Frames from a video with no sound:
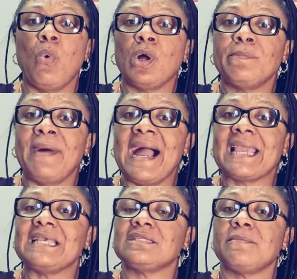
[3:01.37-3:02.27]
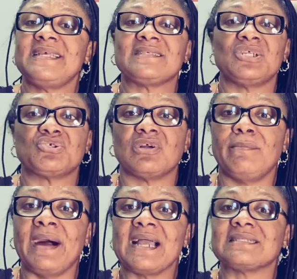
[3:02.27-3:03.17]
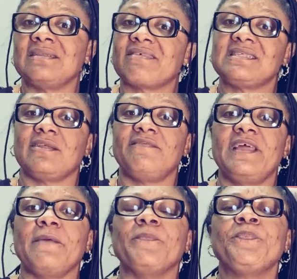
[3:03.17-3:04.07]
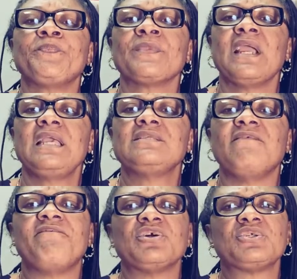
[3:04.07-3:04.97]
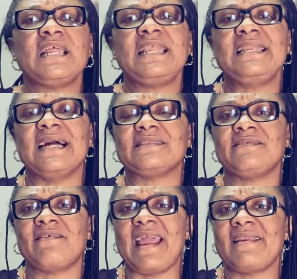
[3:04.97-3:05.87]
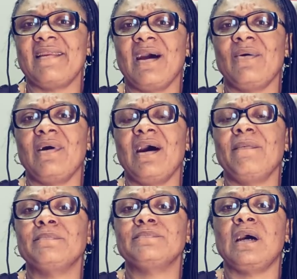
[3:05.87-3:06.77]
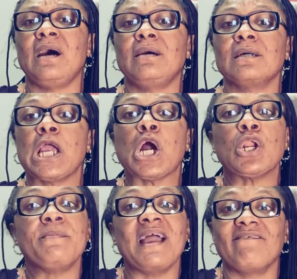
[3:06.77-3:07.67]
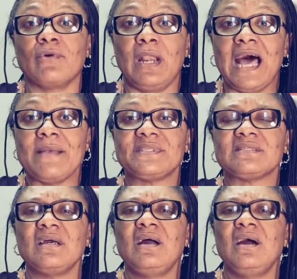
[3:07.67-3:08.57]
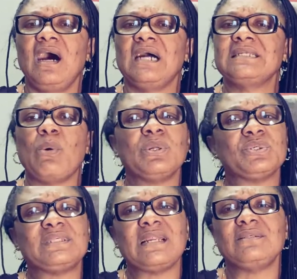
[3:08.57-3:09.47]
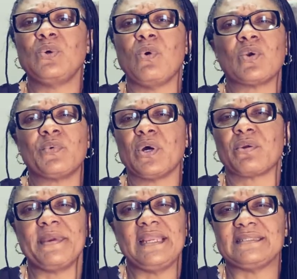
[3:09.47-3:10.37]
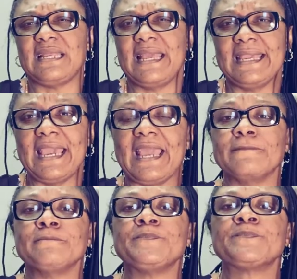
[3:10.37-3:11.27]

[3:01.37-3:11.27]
World Bank, in so many central banks and rest of them, is unfortunately that right now economy have collapsed. And I want to tell you, the world will not remain the same again.